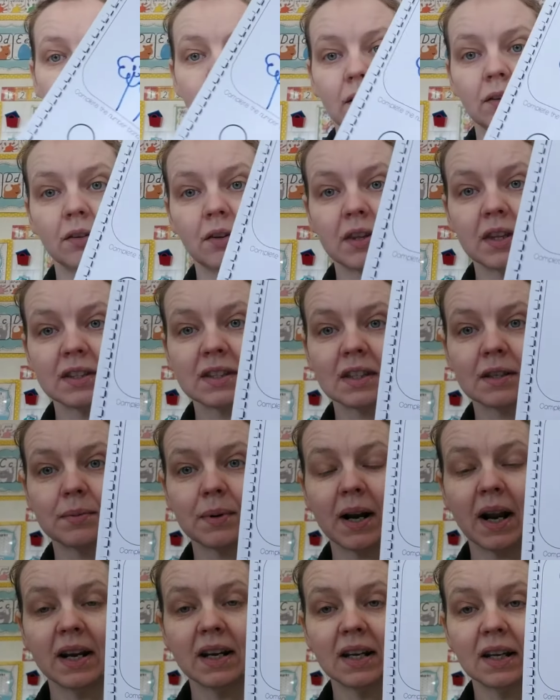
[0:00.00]
So this is
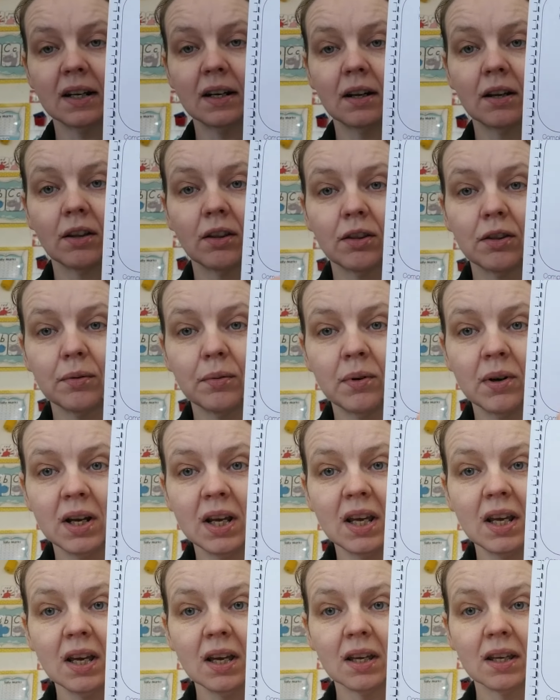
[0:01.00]
what I did.
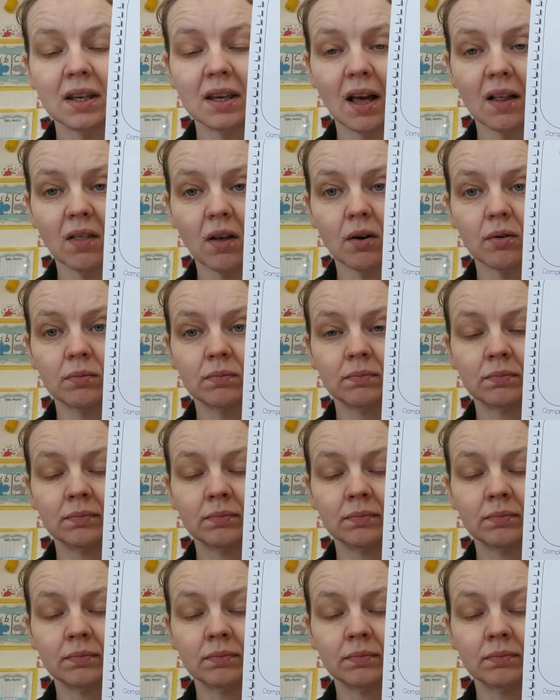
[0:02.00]
3 yellow.